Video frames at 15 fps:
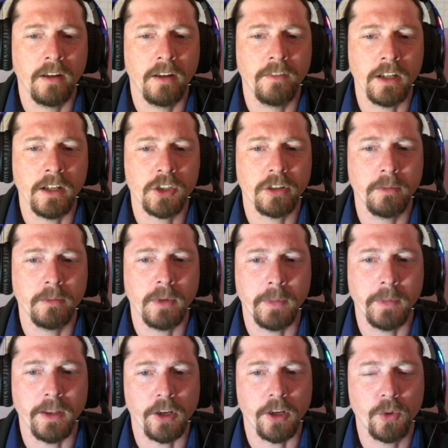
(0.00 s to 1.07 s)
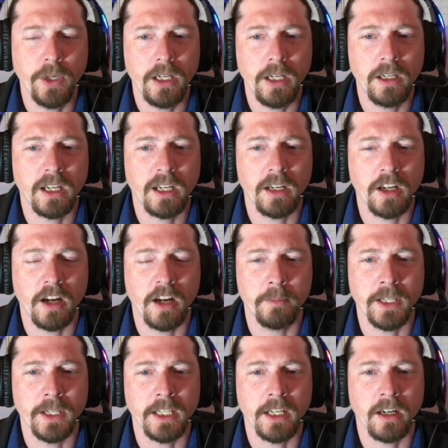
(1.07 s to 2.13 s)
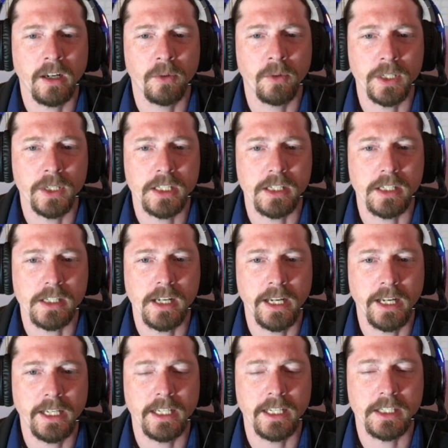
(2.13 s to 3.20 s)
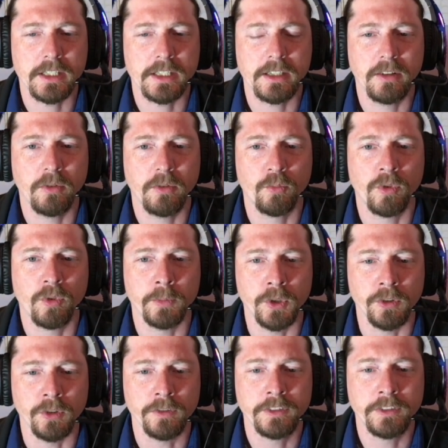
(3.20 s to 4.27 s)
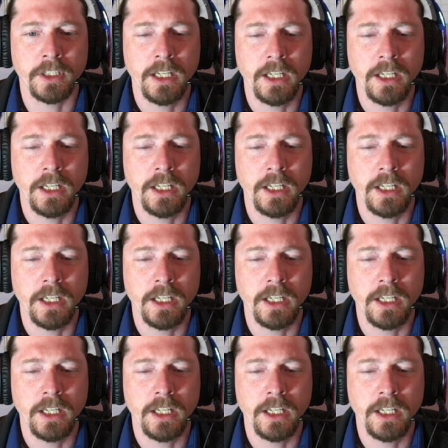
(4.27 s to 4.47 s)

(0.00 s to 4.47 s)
eventually maybe the queen can come in here once this knight gets removed.